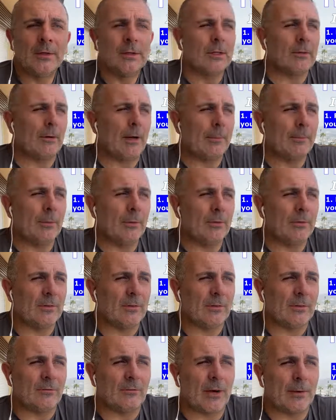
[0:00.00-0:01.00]

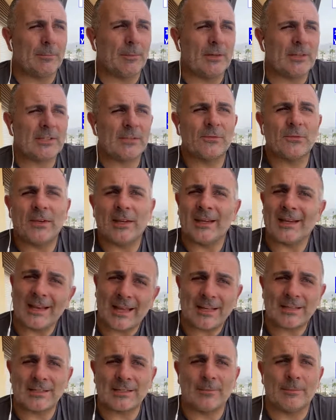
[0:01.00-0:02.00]
Grapplers fear
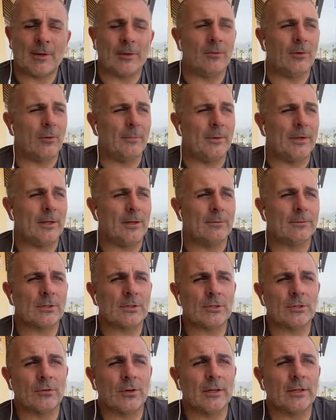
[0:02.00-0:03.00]
less about not being able to
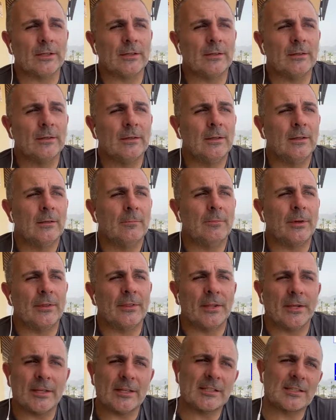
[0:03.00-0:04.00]
strike, but
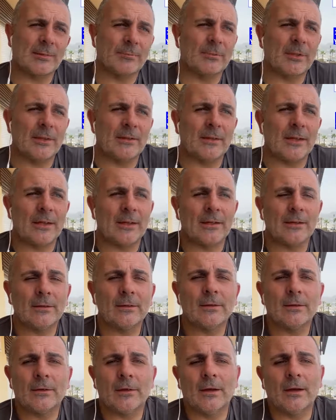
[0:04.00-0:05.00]
there is something there.
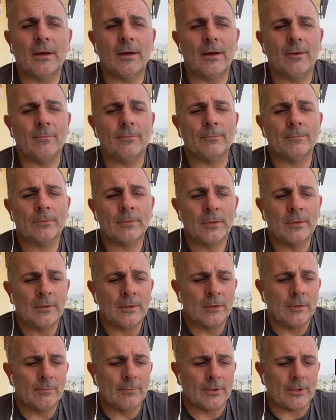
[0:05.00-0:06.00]

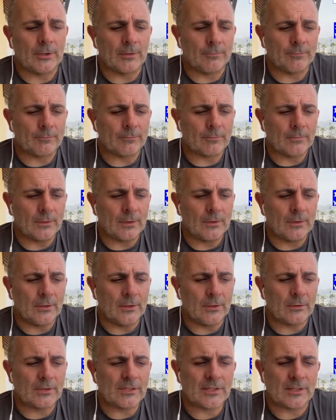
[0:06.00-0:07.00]
But you
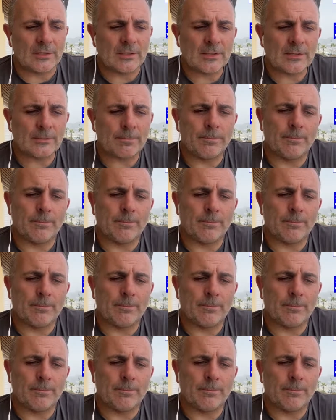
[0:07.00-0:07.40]
know, since